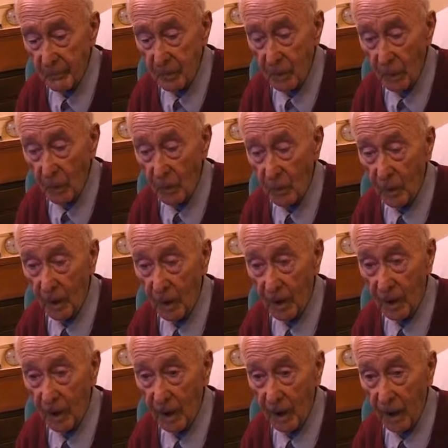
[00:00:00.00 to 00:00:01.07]
No,
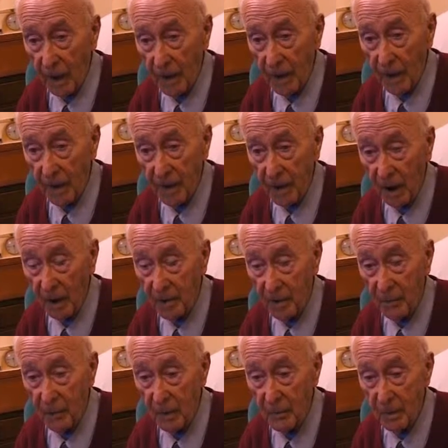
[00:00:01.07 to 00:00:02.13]
I
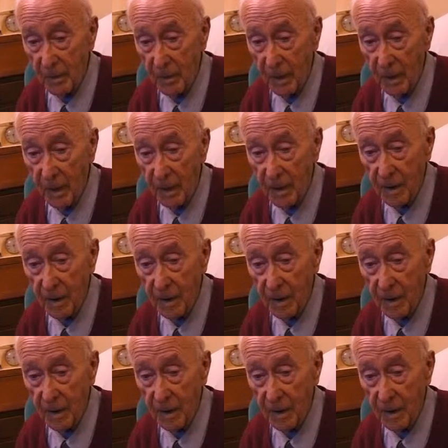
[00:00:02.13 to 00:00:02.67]
can't remember that.